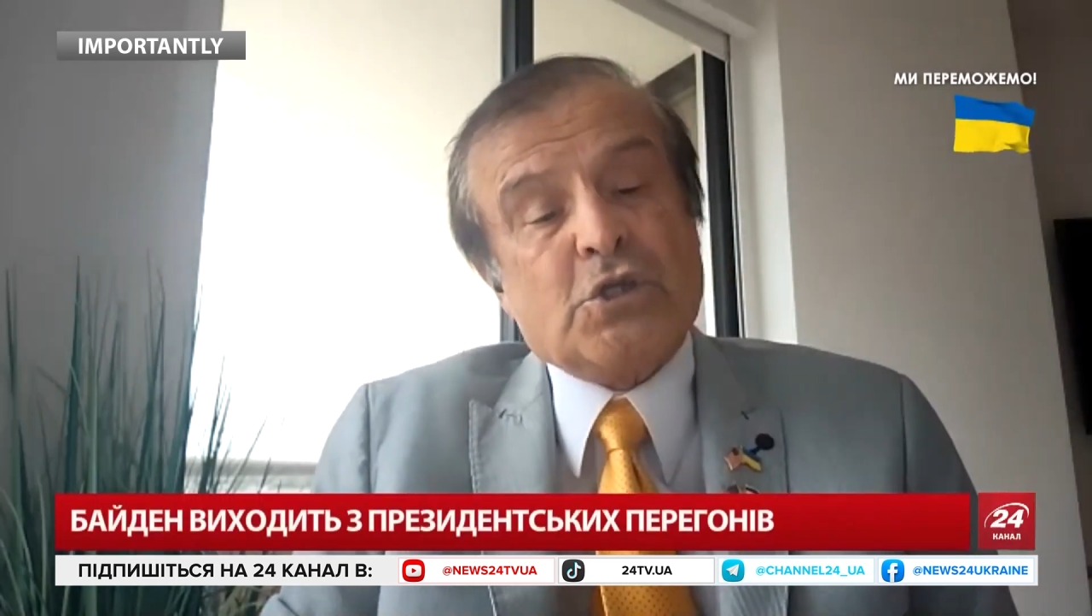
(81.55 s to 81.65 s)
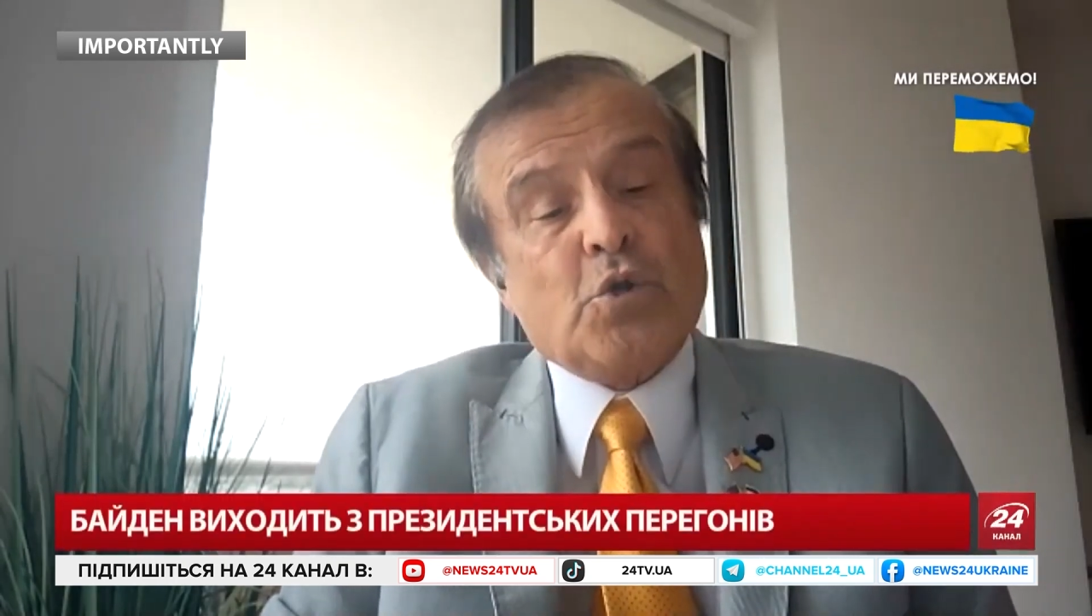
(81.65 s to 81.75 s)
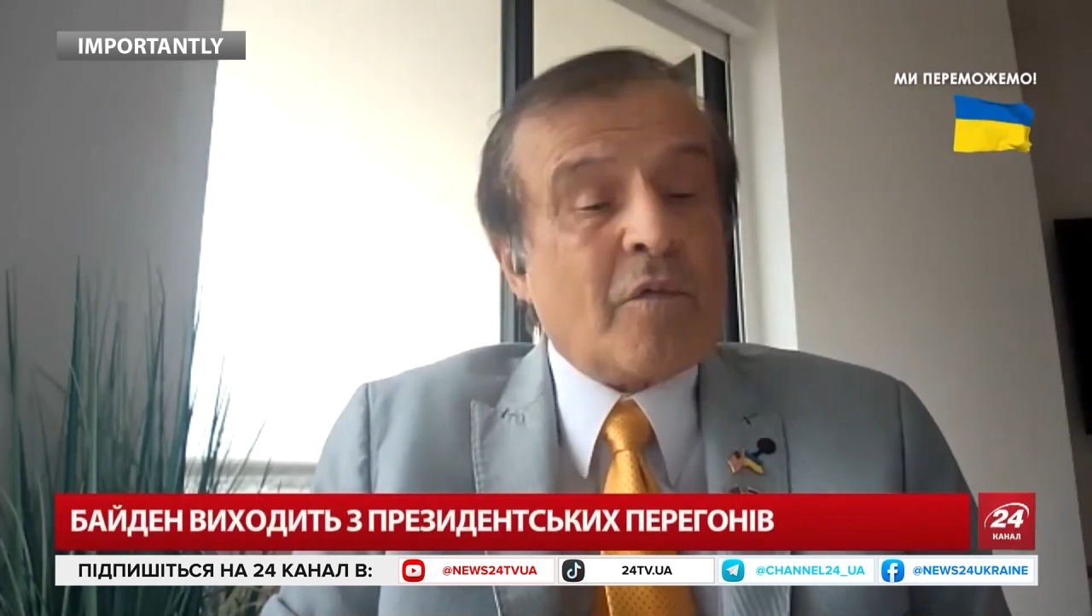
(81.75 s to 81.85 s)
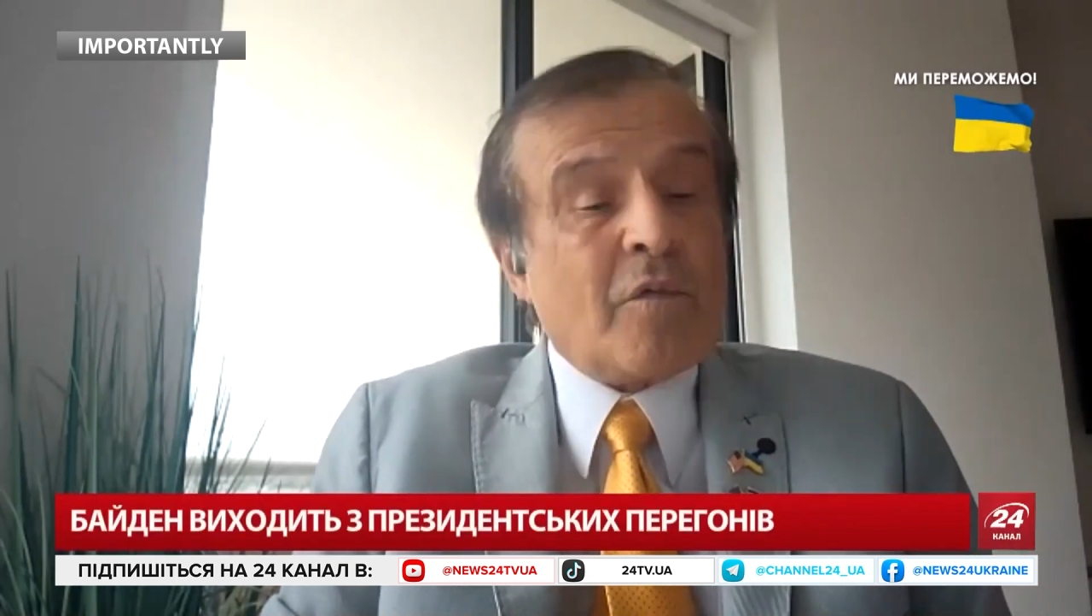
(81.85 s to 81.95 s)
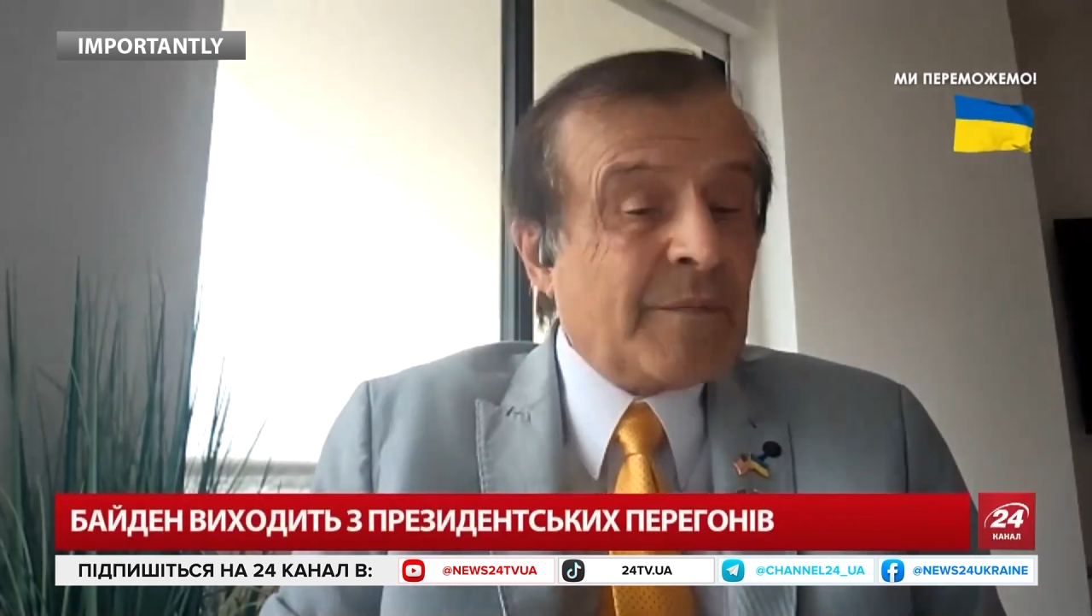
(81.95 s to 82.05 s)
the
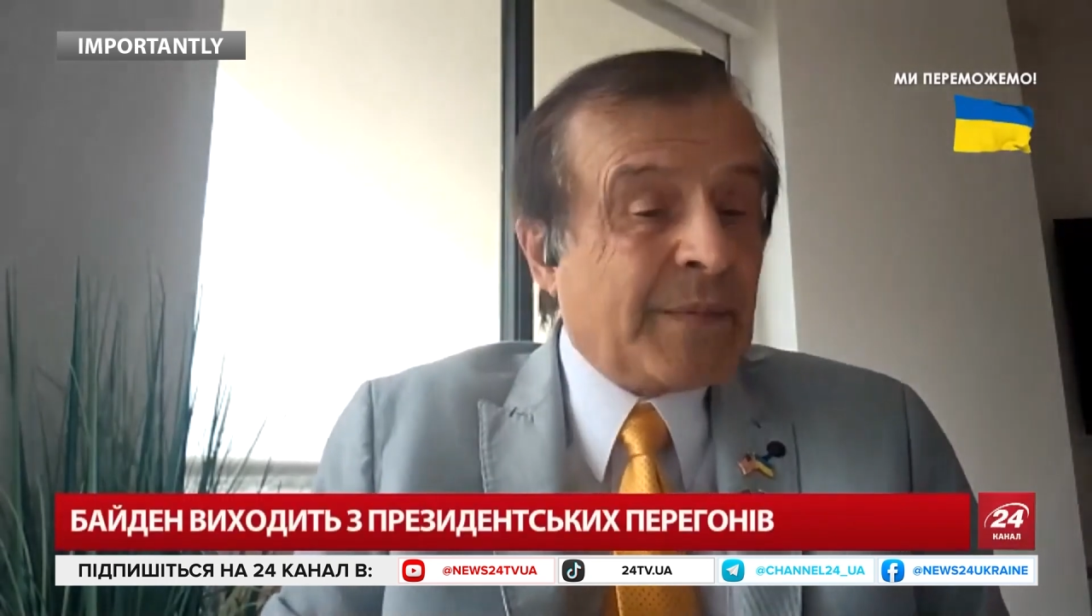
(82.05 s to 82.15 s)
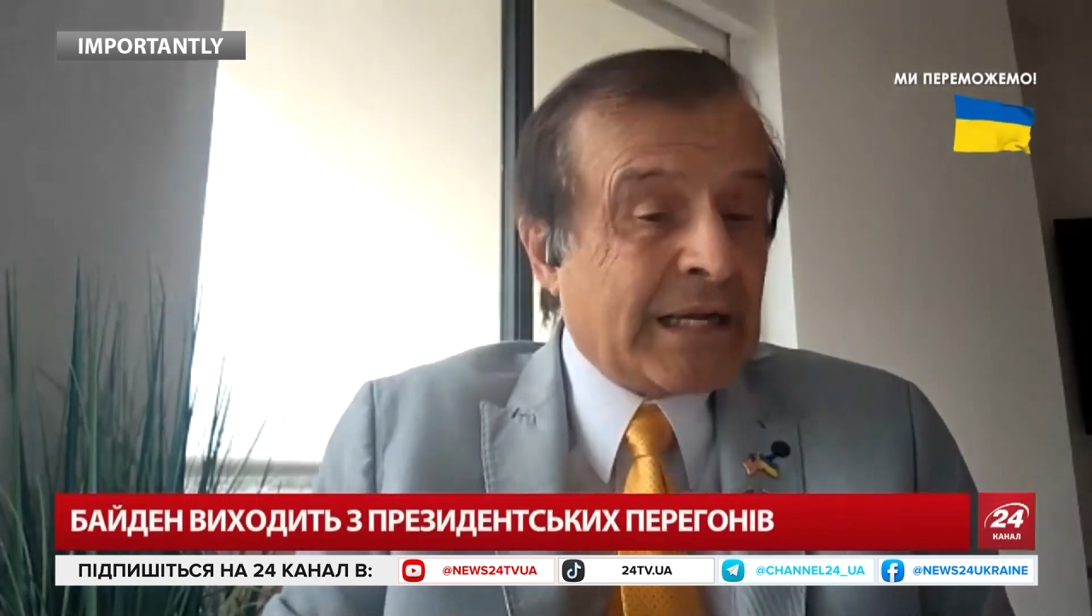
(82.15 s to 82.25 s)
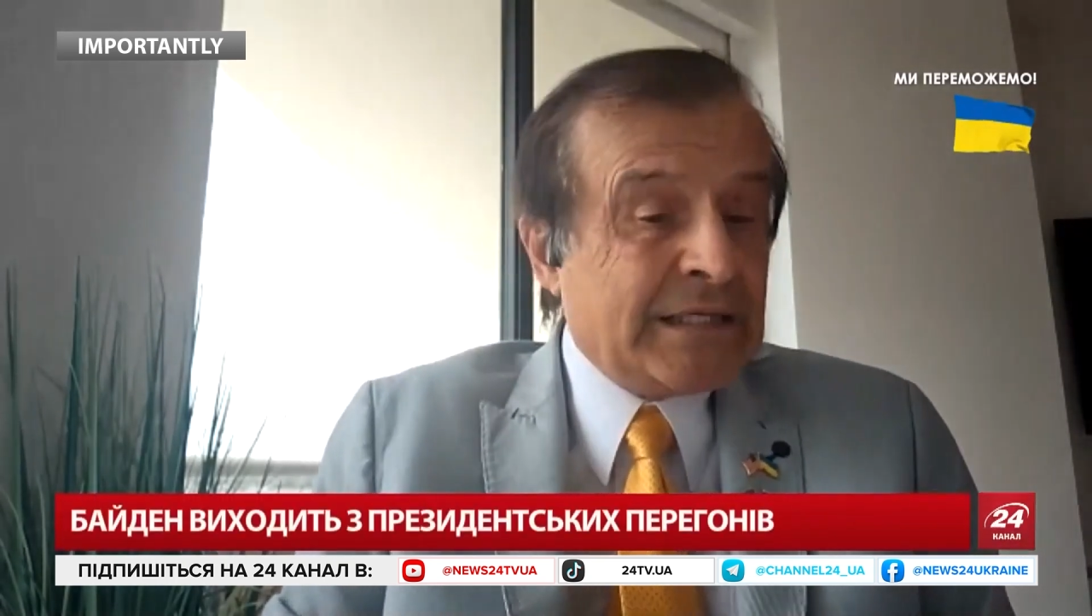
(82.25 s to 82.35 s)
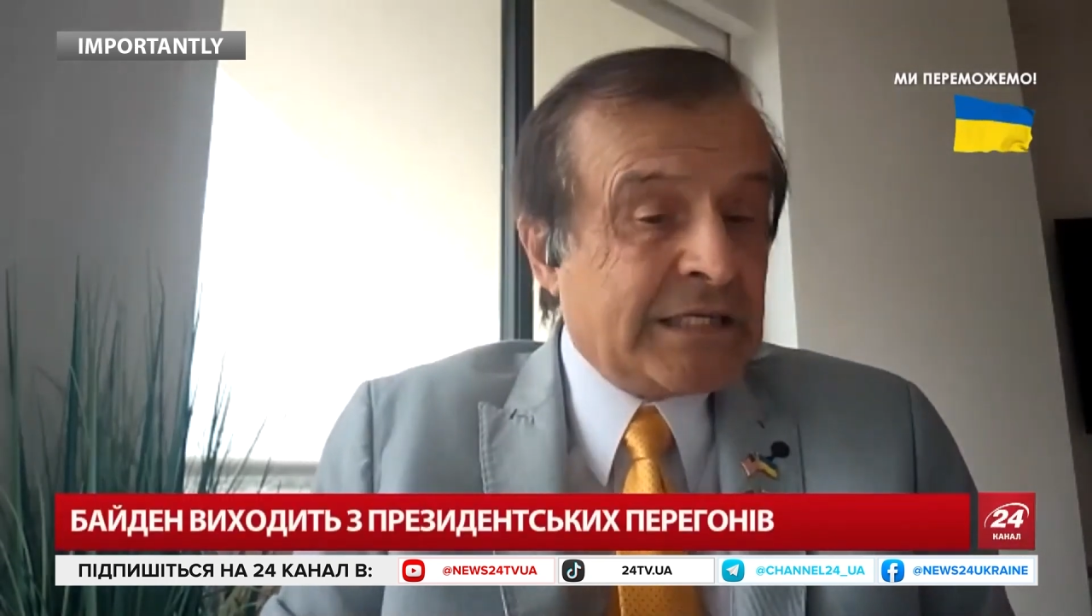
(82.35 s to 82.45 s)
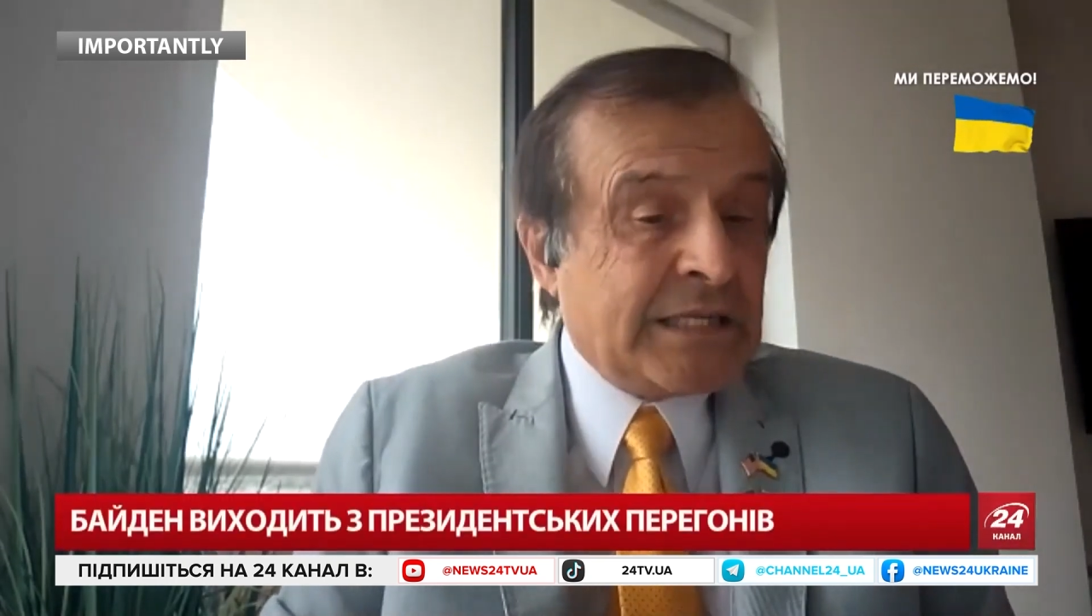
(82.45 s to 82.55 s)
same
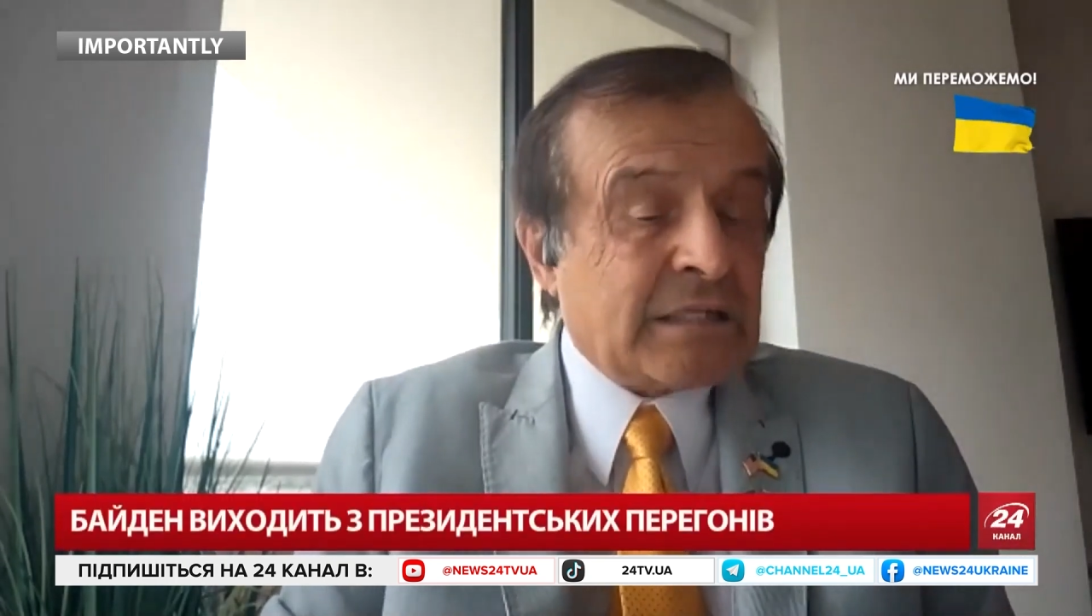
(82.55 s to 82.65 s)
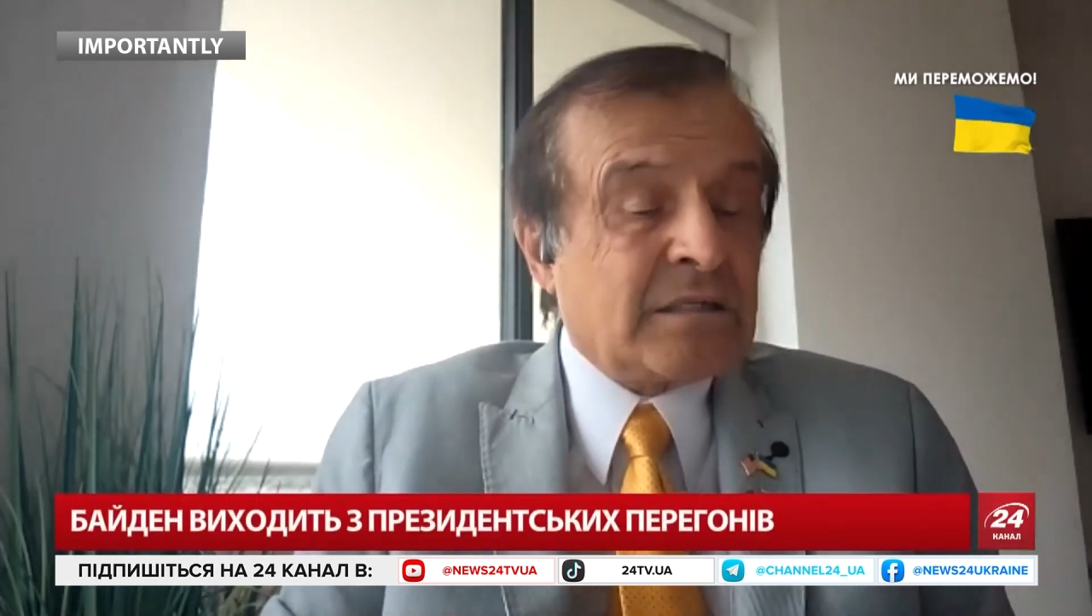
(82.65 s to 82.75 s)
Biden.